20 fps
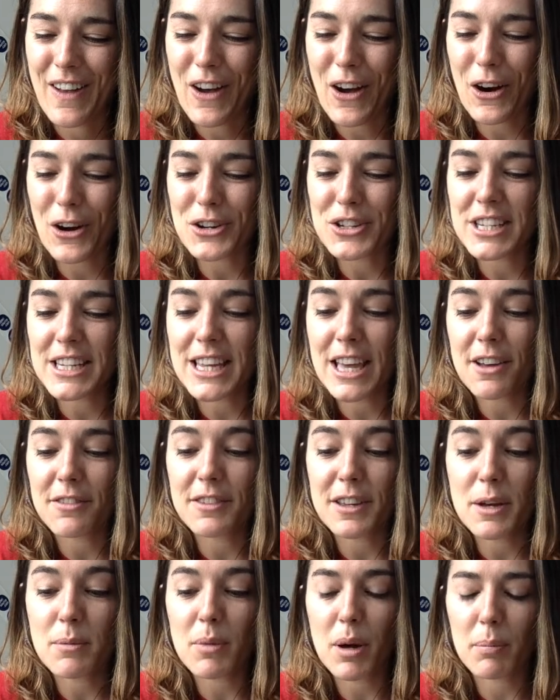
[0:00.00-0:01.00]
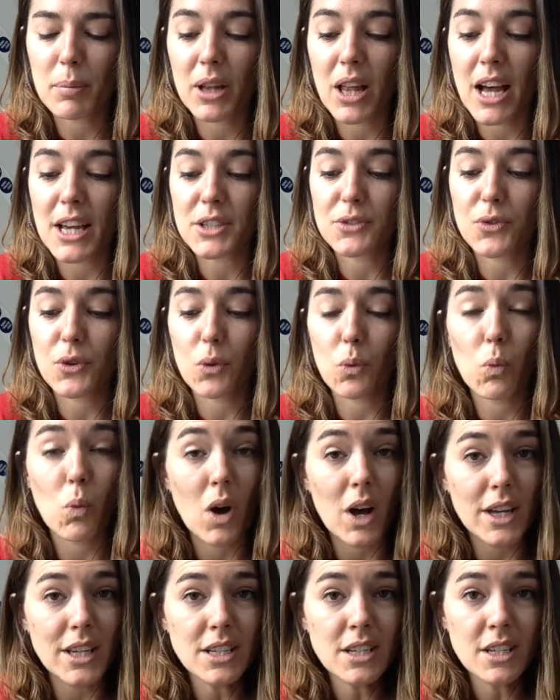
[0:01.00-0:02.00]
RTFM applies for
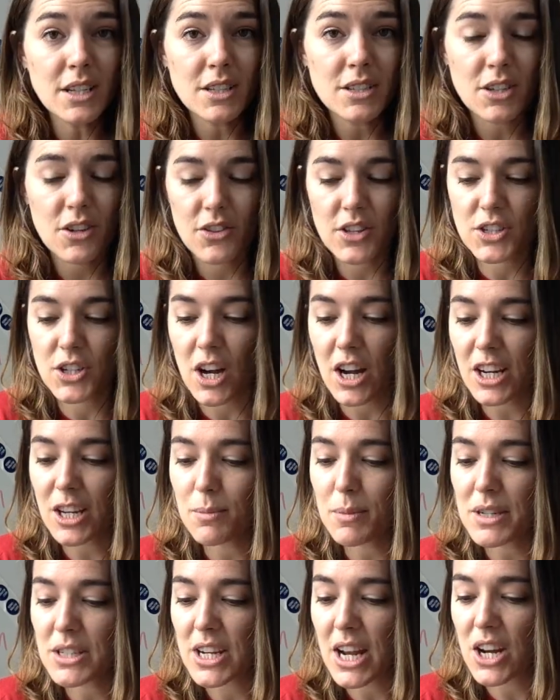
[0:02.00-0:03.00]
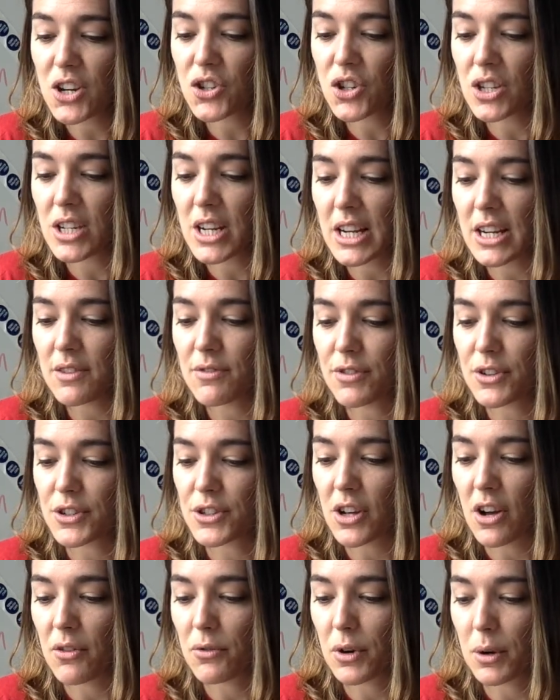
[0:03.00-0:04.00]
one to the documentation needed for
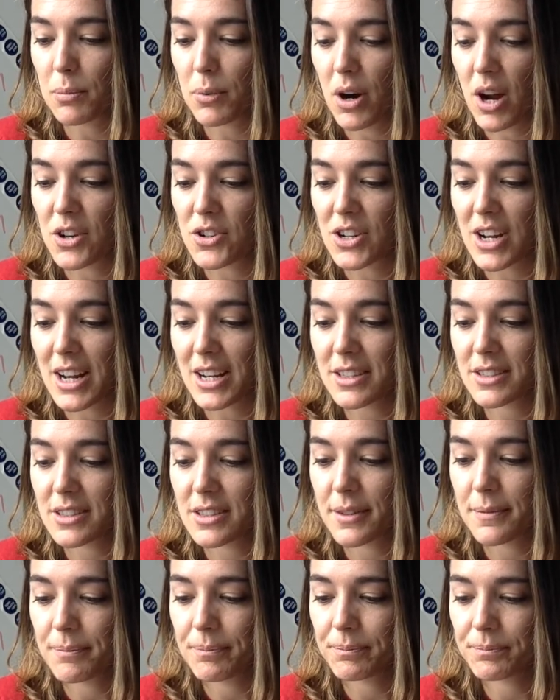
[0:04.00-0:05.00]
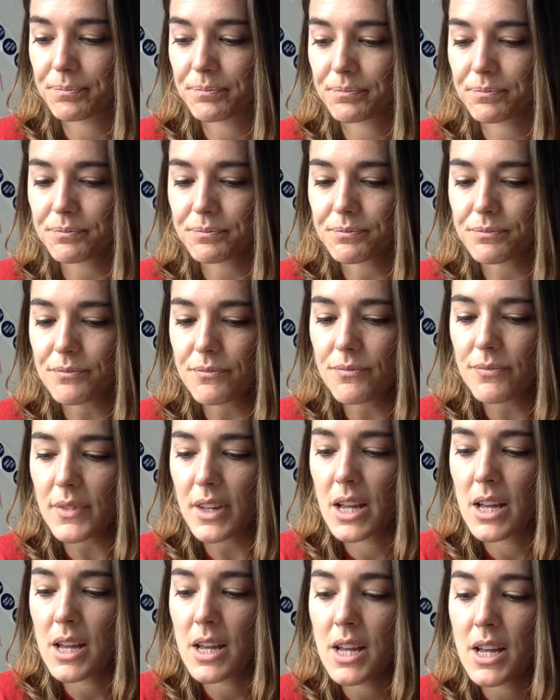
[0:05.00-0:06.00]
software projects.
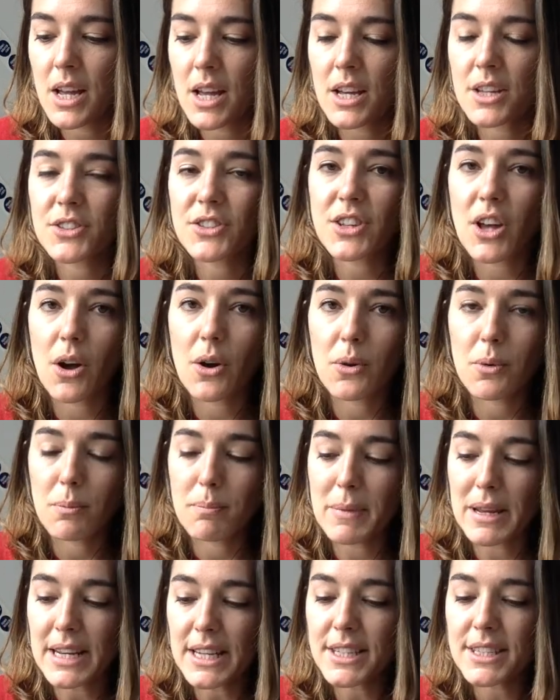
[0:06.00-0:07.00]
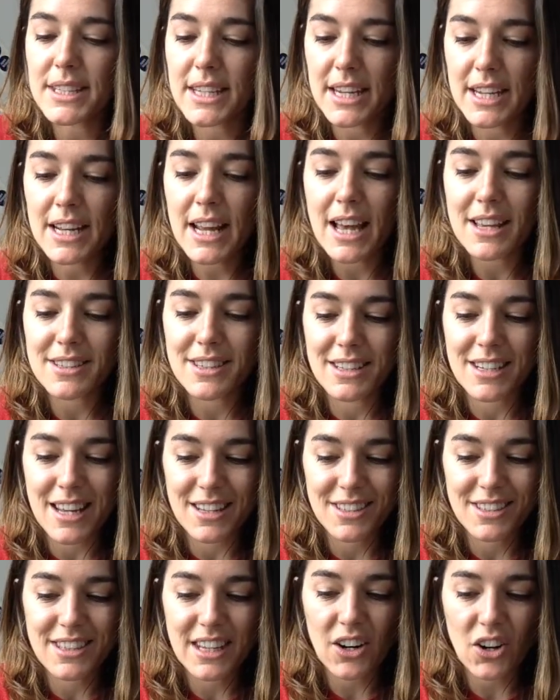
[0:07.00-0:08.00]
So many see it as a
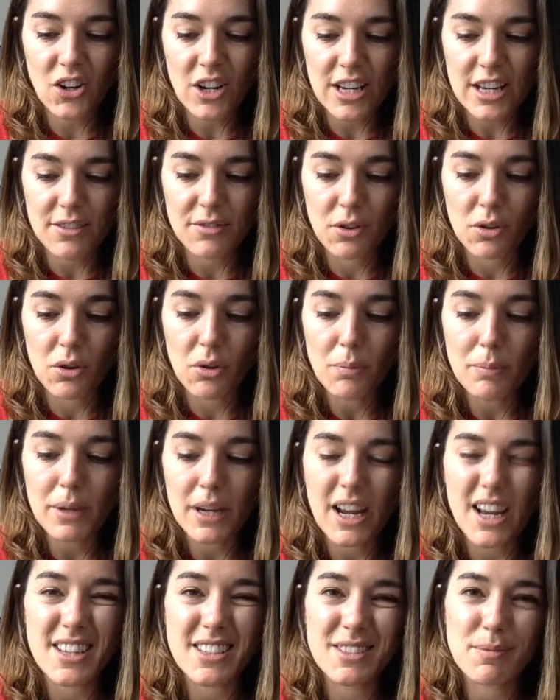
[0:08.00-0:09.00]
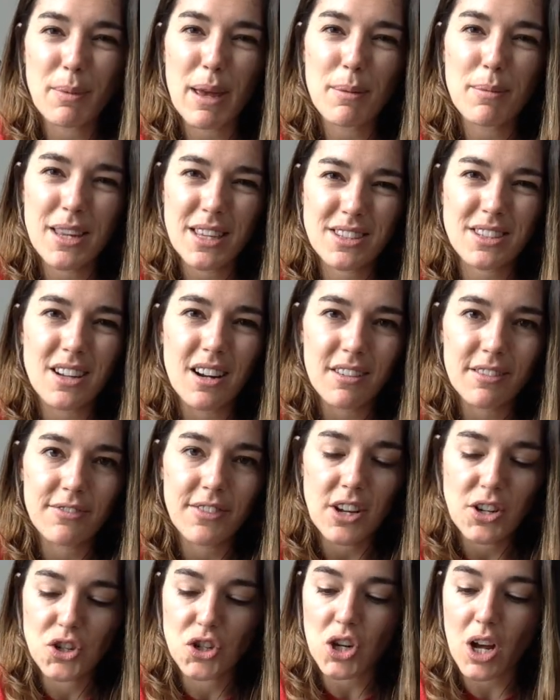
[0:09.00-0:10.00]
necessary evil because maybe it's not a
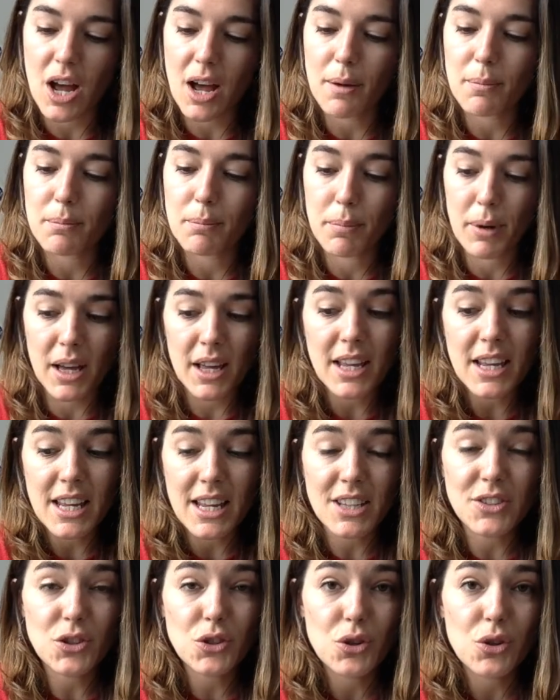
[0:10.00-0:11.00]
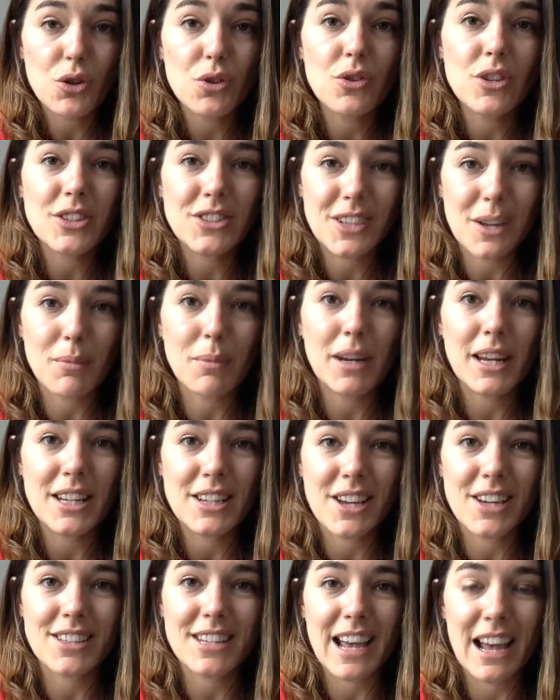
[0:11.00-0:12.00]
fun job, but it's true that somebody
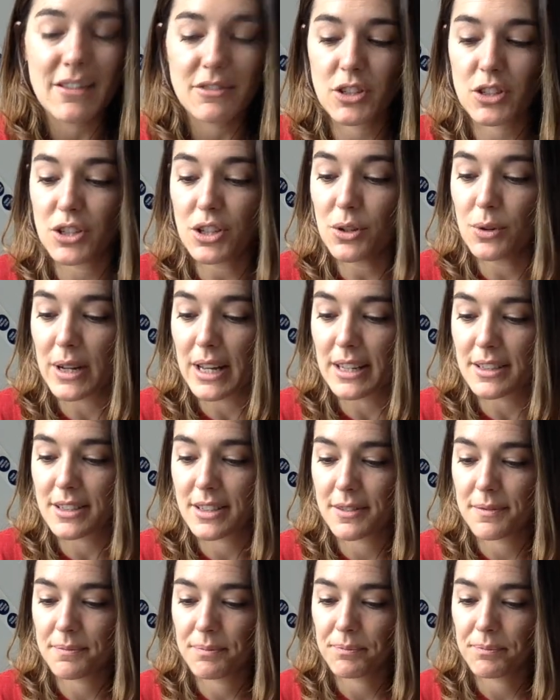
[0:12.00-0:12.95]
does have to do it.